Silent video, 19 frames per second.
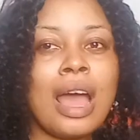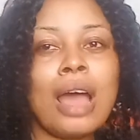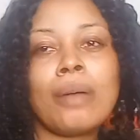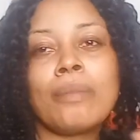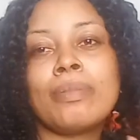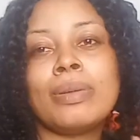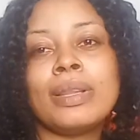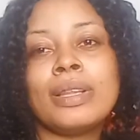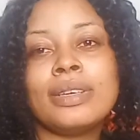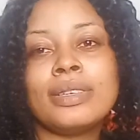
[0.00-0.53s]

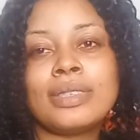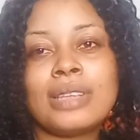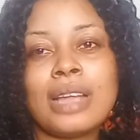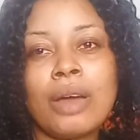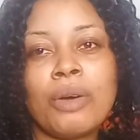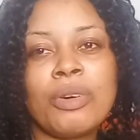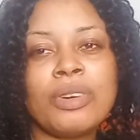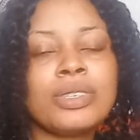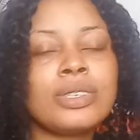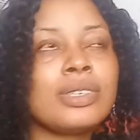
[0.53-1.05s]
And please,
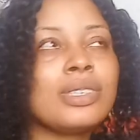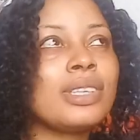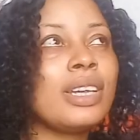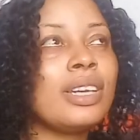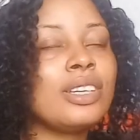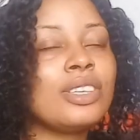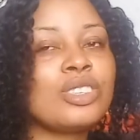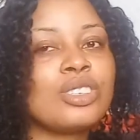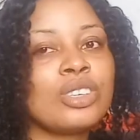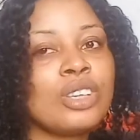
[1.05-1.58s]
I want to say
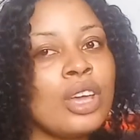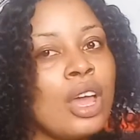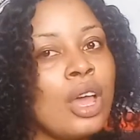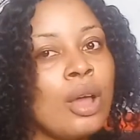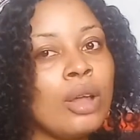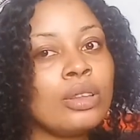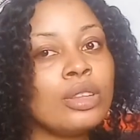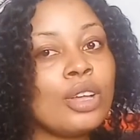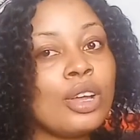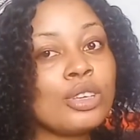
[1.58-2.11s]
this,
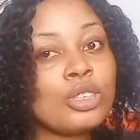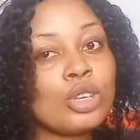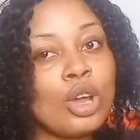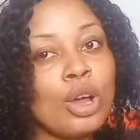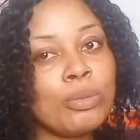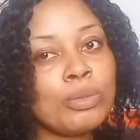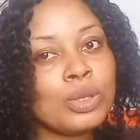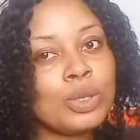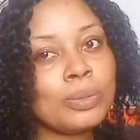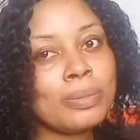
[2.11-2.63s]
don't
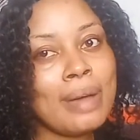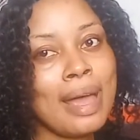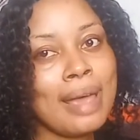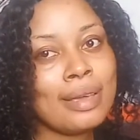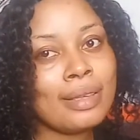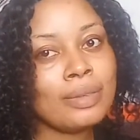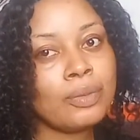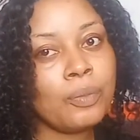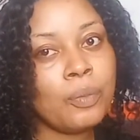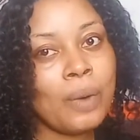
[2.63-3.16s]
come to
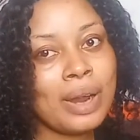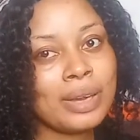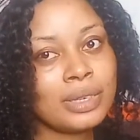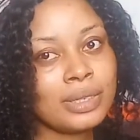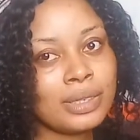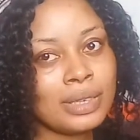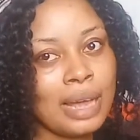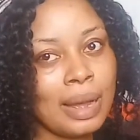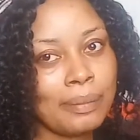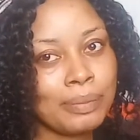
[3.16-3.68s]
my
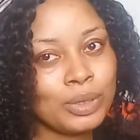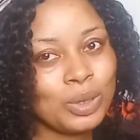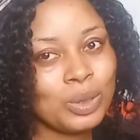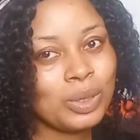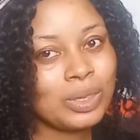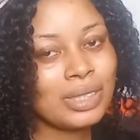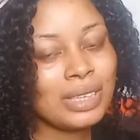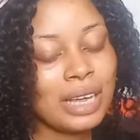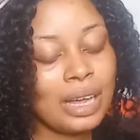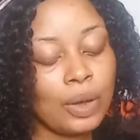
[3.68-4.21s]
WhatsApp
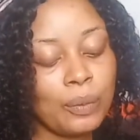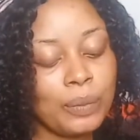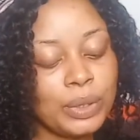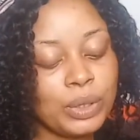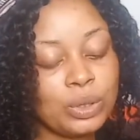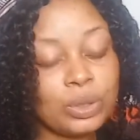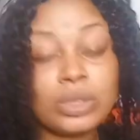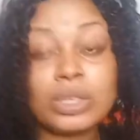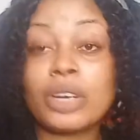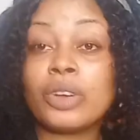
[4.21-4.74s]
to tell me
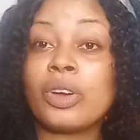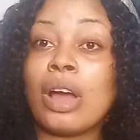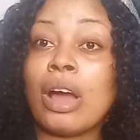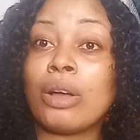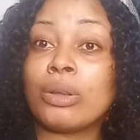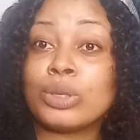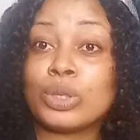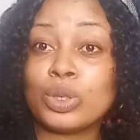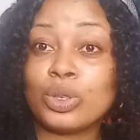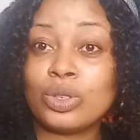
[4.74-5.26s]
to tell you
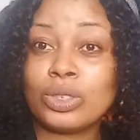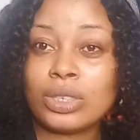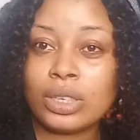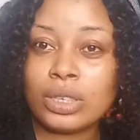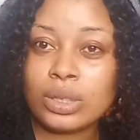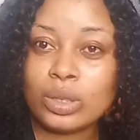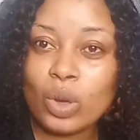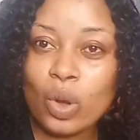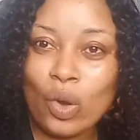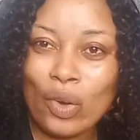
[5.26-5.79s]
how to use
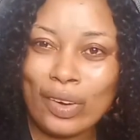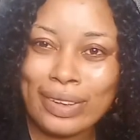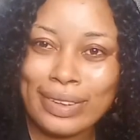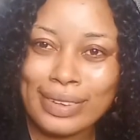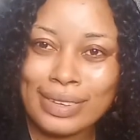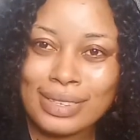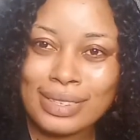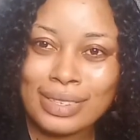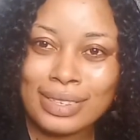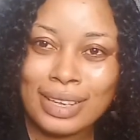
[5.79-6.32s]
these
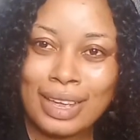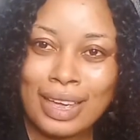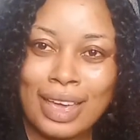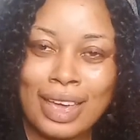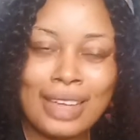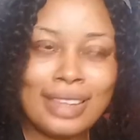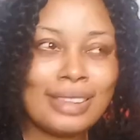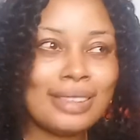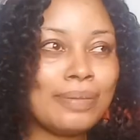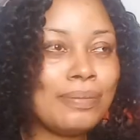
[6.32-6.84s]
oils,
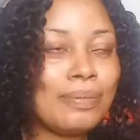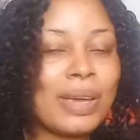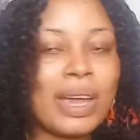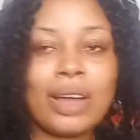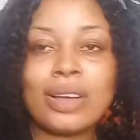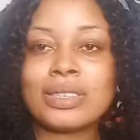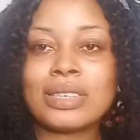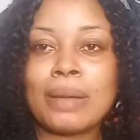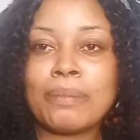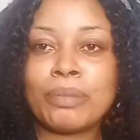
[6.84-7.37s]

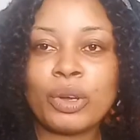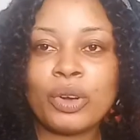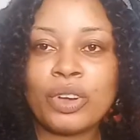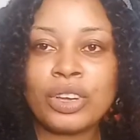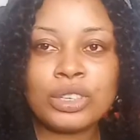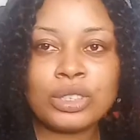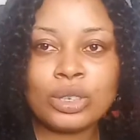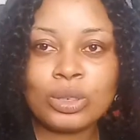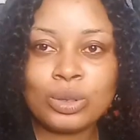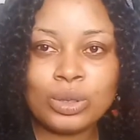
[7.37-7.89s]
because I'm not
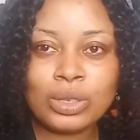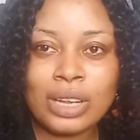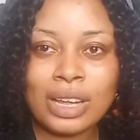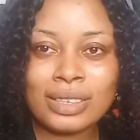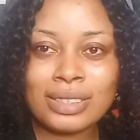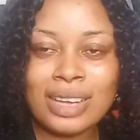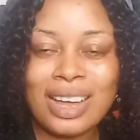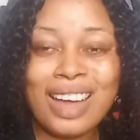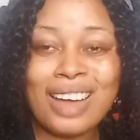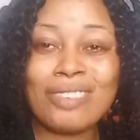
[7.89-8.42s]
going to do
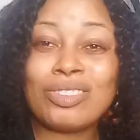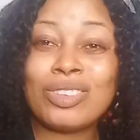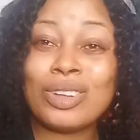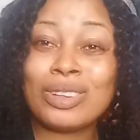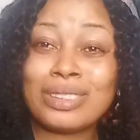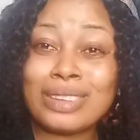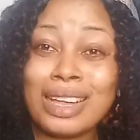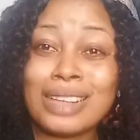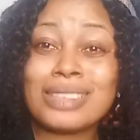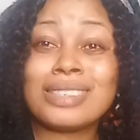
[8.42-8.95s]
that. I have
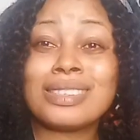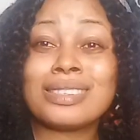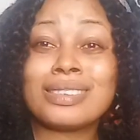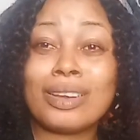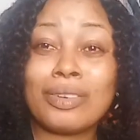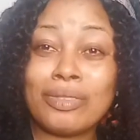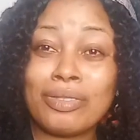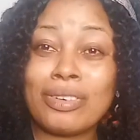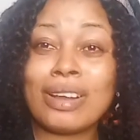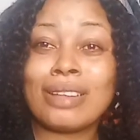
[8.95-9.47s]
done that
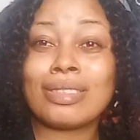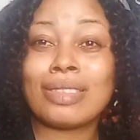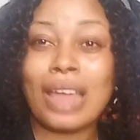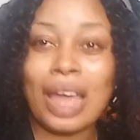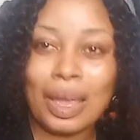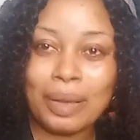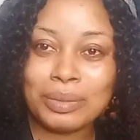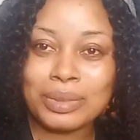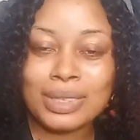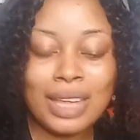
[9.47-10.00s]
several
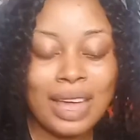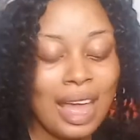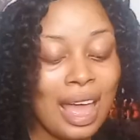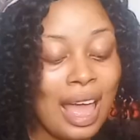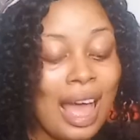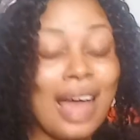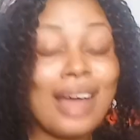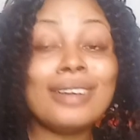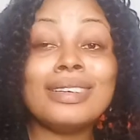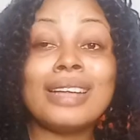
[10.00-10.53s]
times
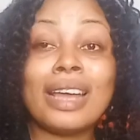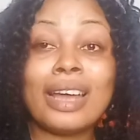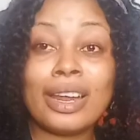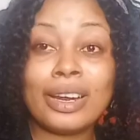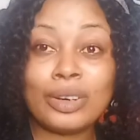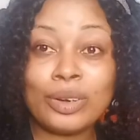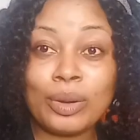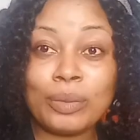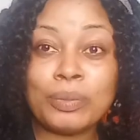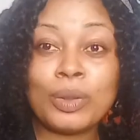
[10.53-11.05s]
and they
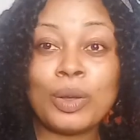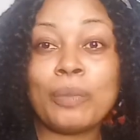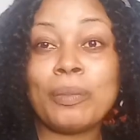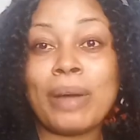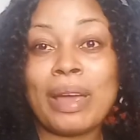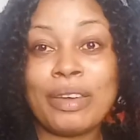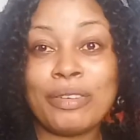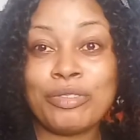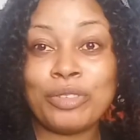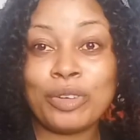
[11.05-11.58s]
end up not
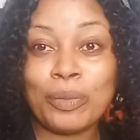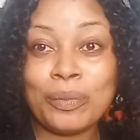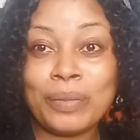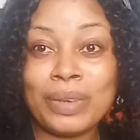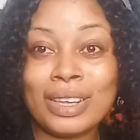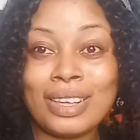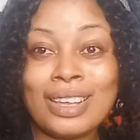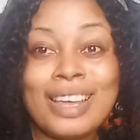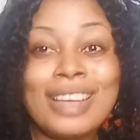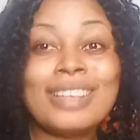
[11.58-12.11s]
buying from
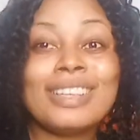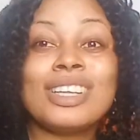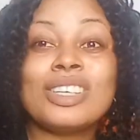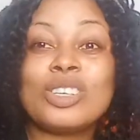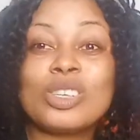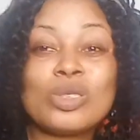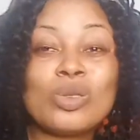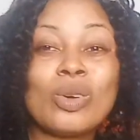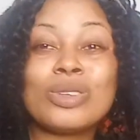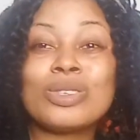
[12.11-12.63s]
me. They
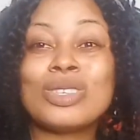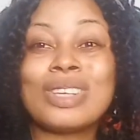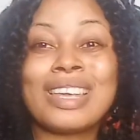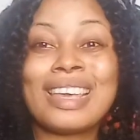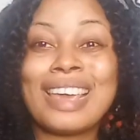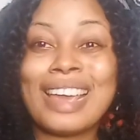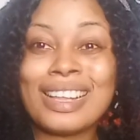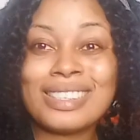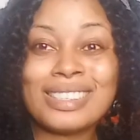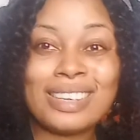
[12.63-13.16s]
just want to
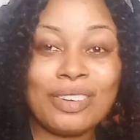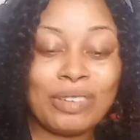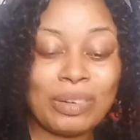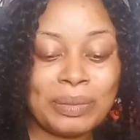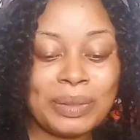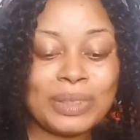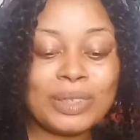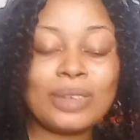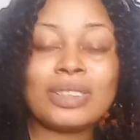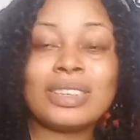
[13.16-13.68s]
get the
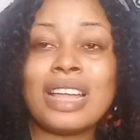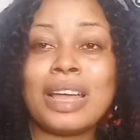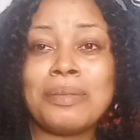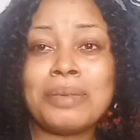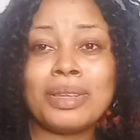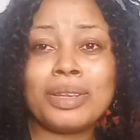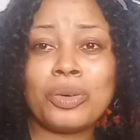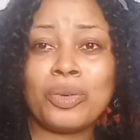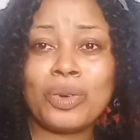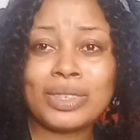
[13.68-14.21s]
information. Tell
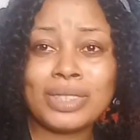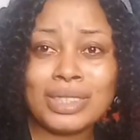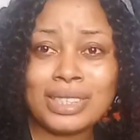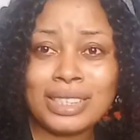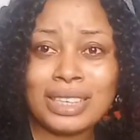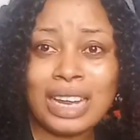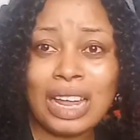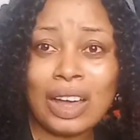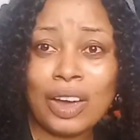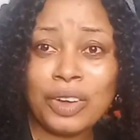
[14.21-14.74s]
me the
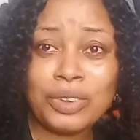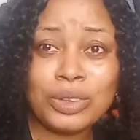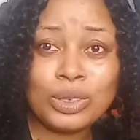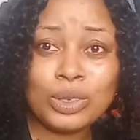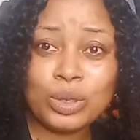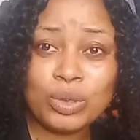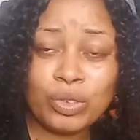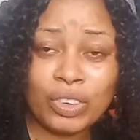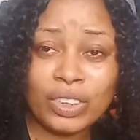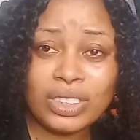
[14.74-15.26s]
quantity that I'll
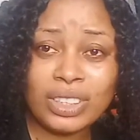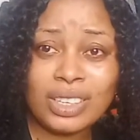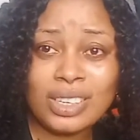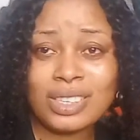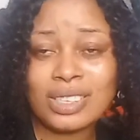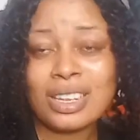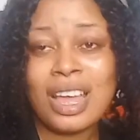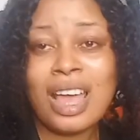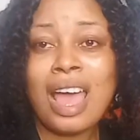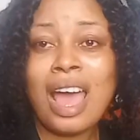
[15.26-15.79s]
use for
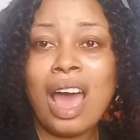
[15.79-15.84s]
this.